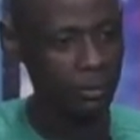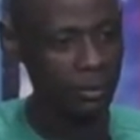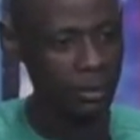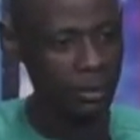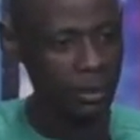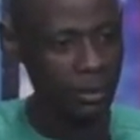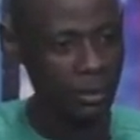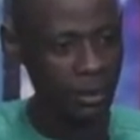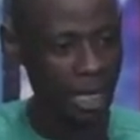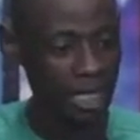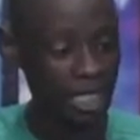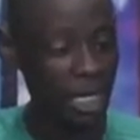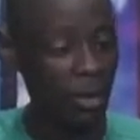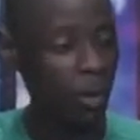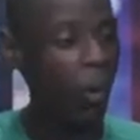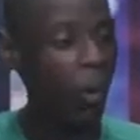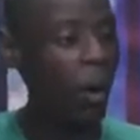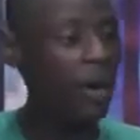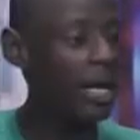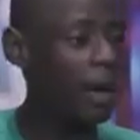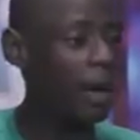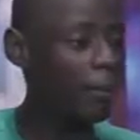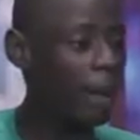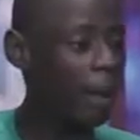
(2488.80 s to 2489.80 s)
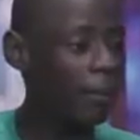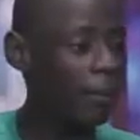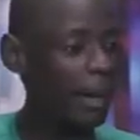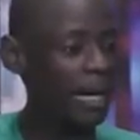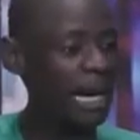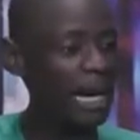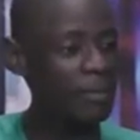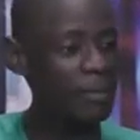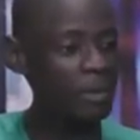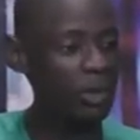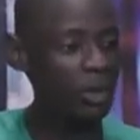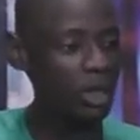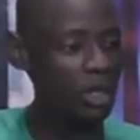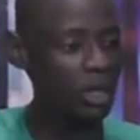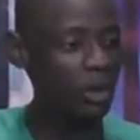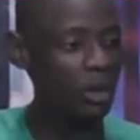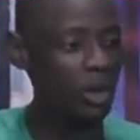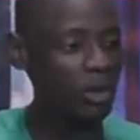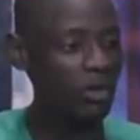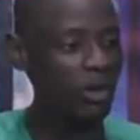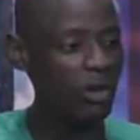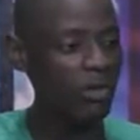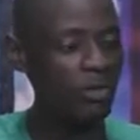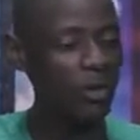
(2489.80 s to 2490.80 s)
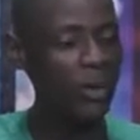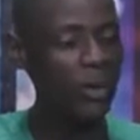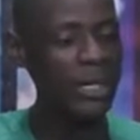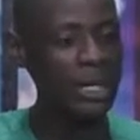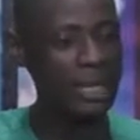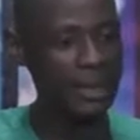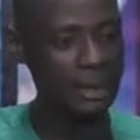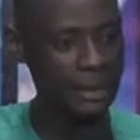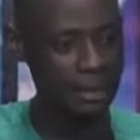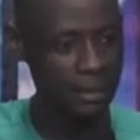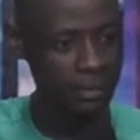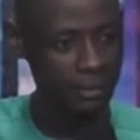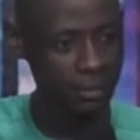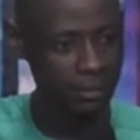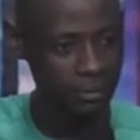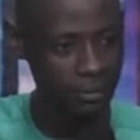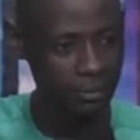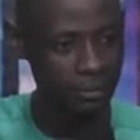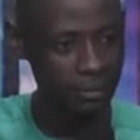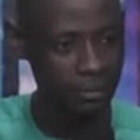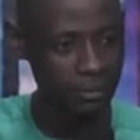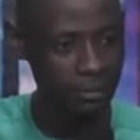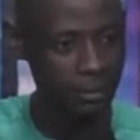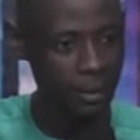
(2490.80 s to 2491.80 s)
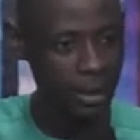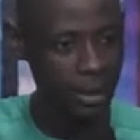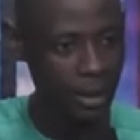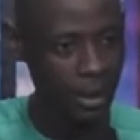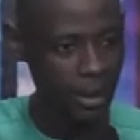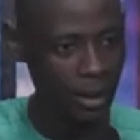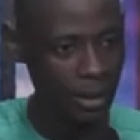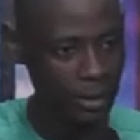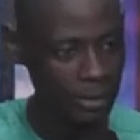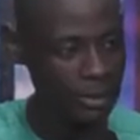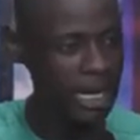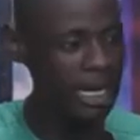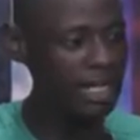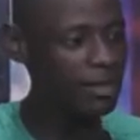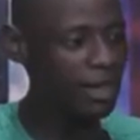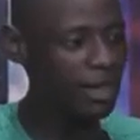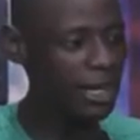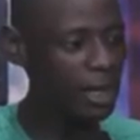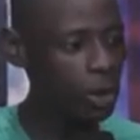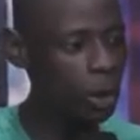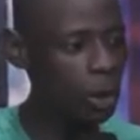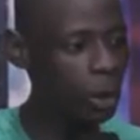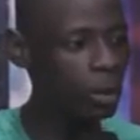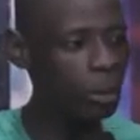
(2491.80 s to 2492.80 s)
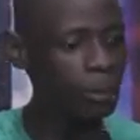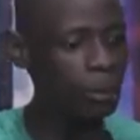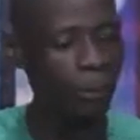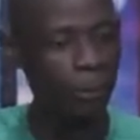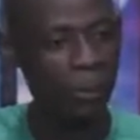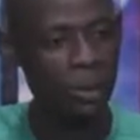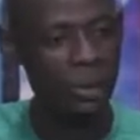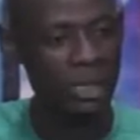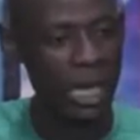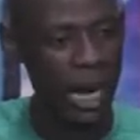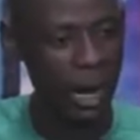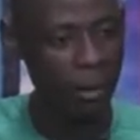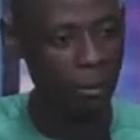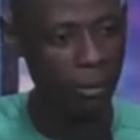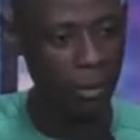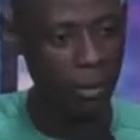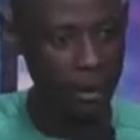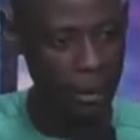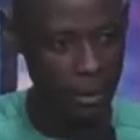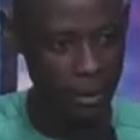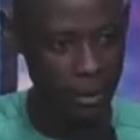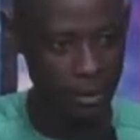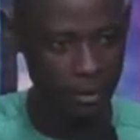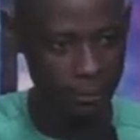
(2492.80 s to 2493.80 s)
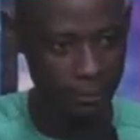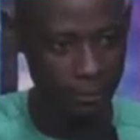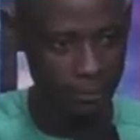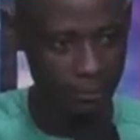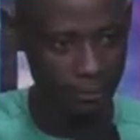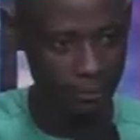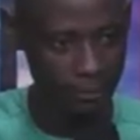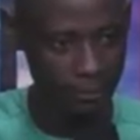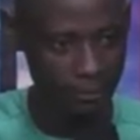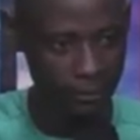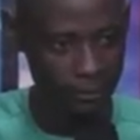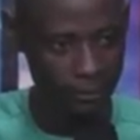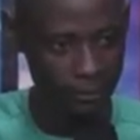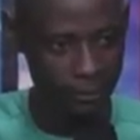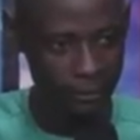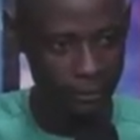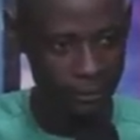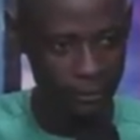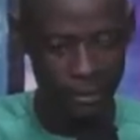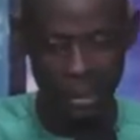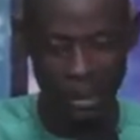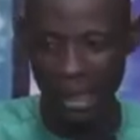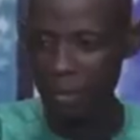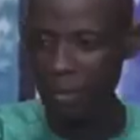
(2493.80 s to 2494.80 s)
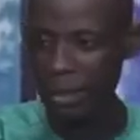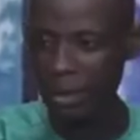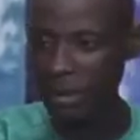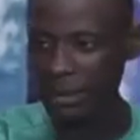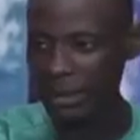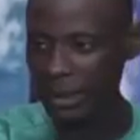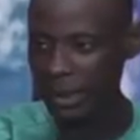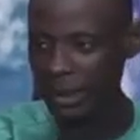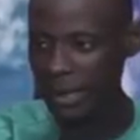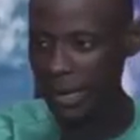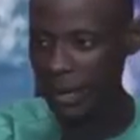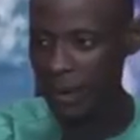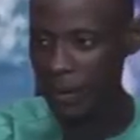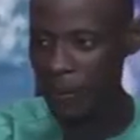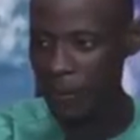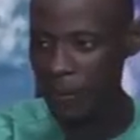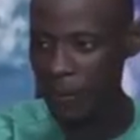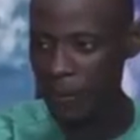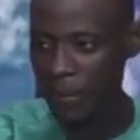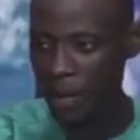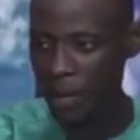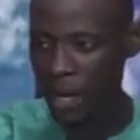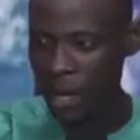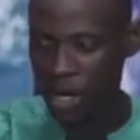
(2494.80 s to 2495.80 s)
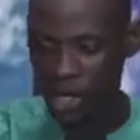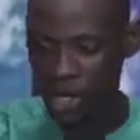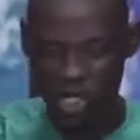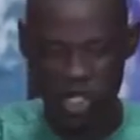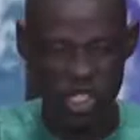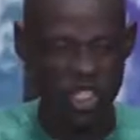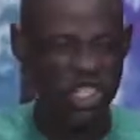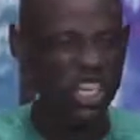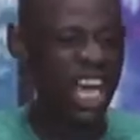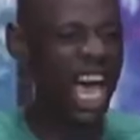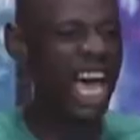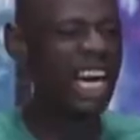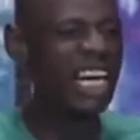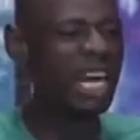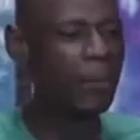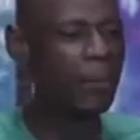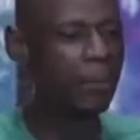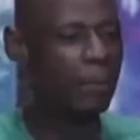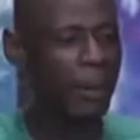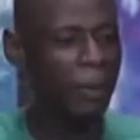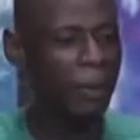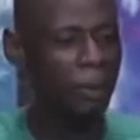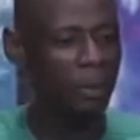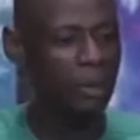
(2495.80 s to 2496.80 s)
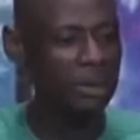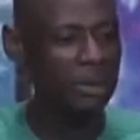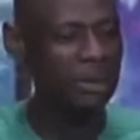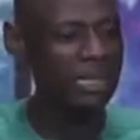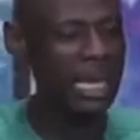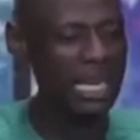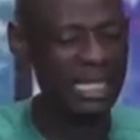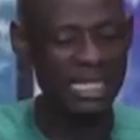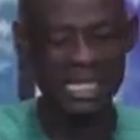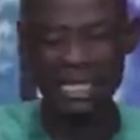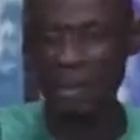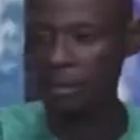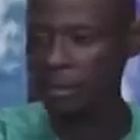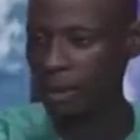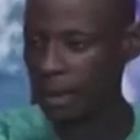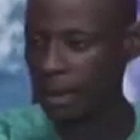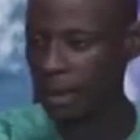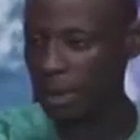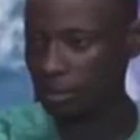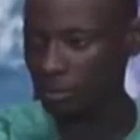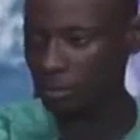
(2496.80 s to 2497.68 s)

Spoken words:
There's a choir member that I've been trusting God for 4 years. That result will boost her morale. Come on, all together. Sharing people's testimony.